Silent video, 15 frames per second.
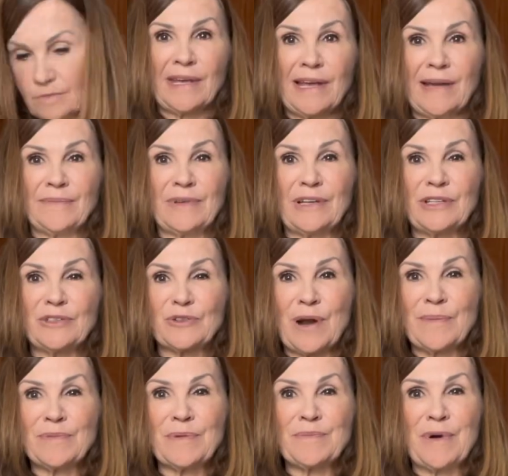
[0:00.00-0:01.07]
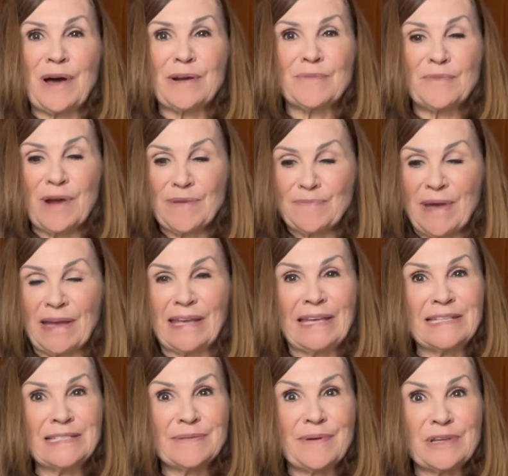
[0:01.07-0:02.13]
I'm going to drop the bottom right back
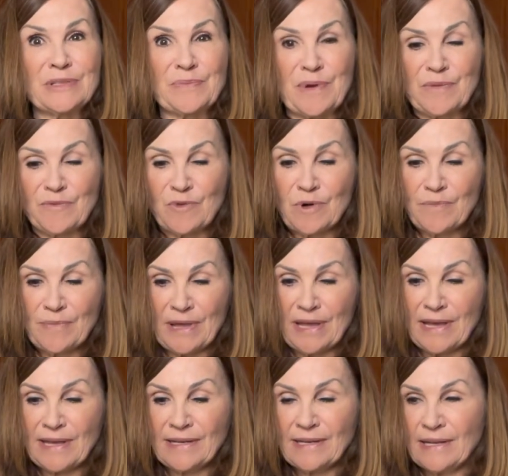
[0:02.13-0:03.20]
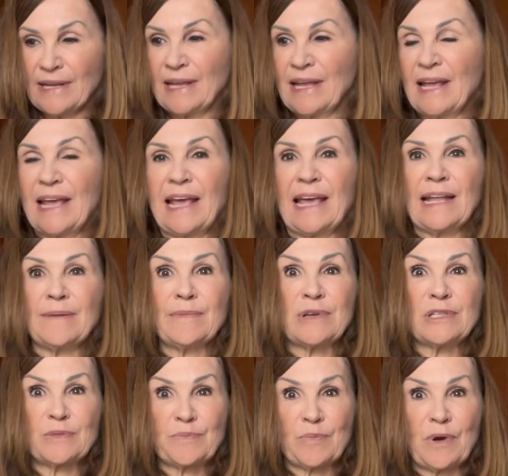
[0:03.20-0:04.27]
into my springform pan and I'm
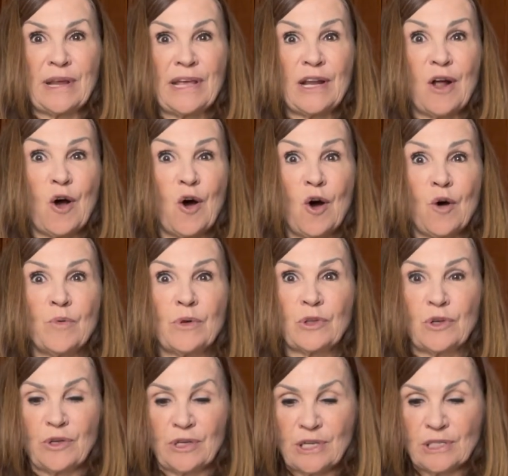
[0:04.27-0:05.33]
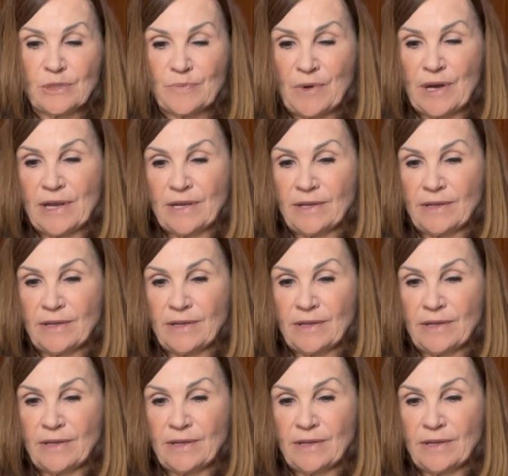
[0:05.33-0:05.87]
going to spray it all with cooking spray.